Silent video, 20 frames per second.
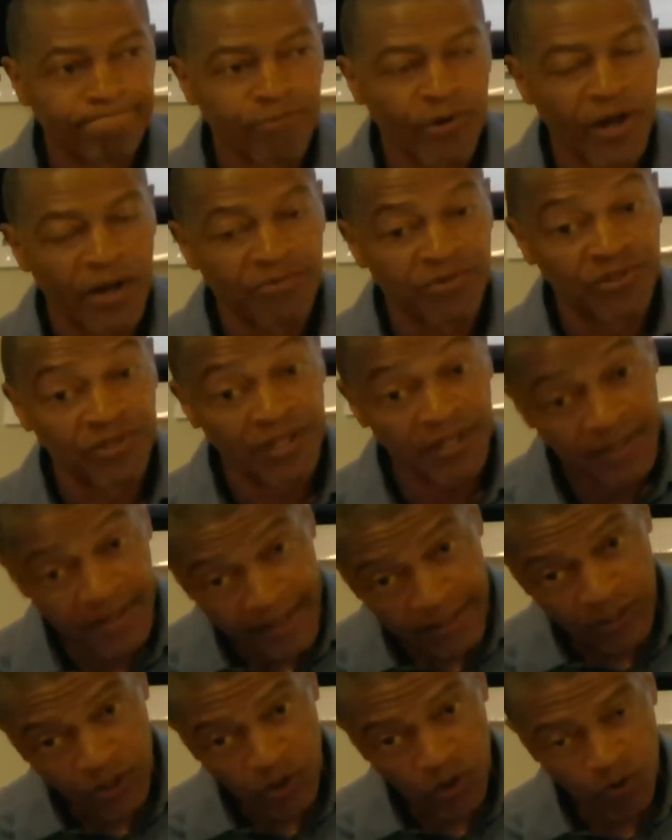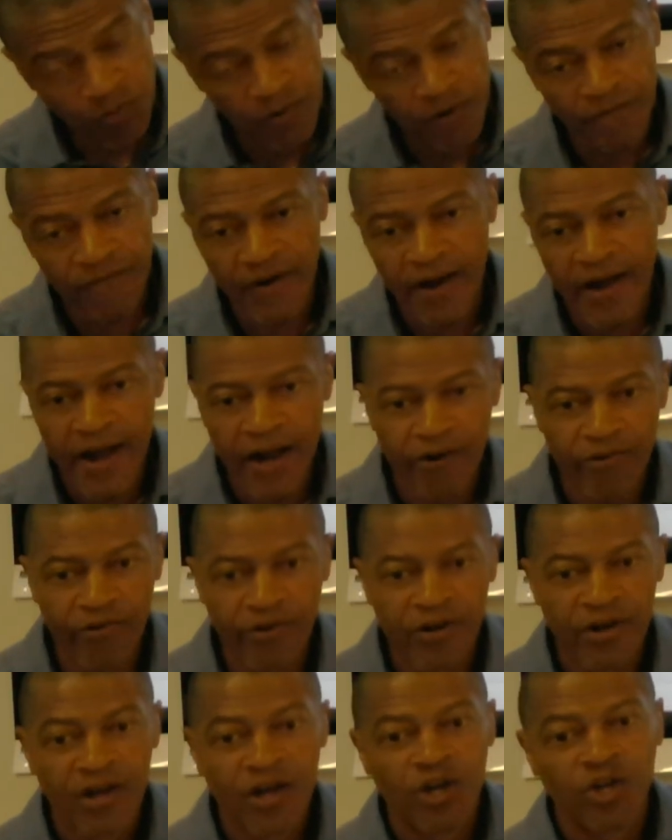perhaps you did not know, but
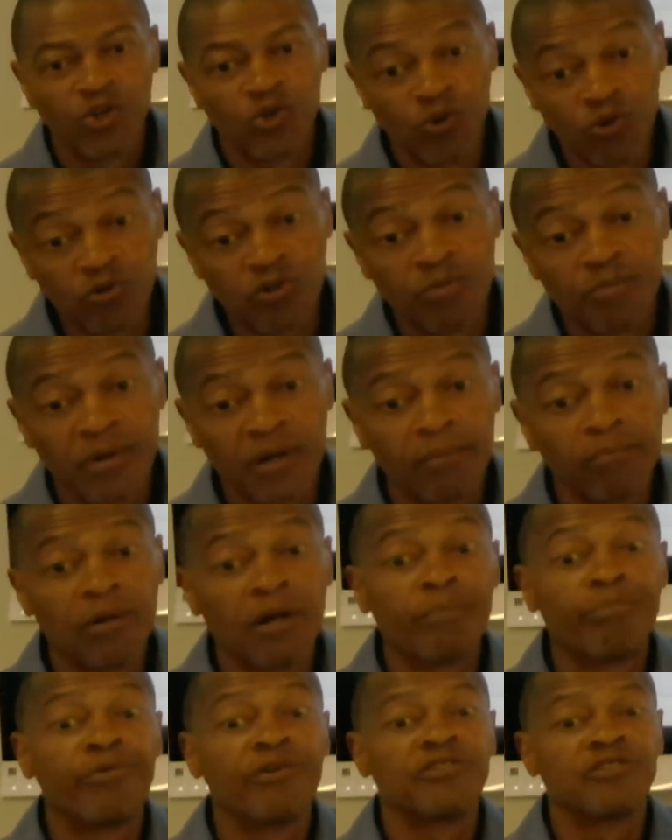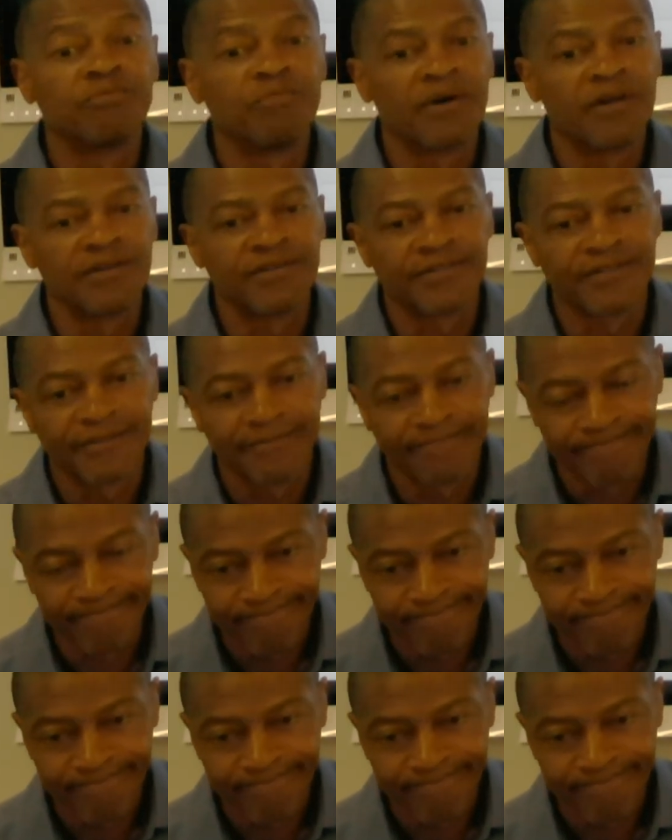Viagra used to be a blood pressure medicine.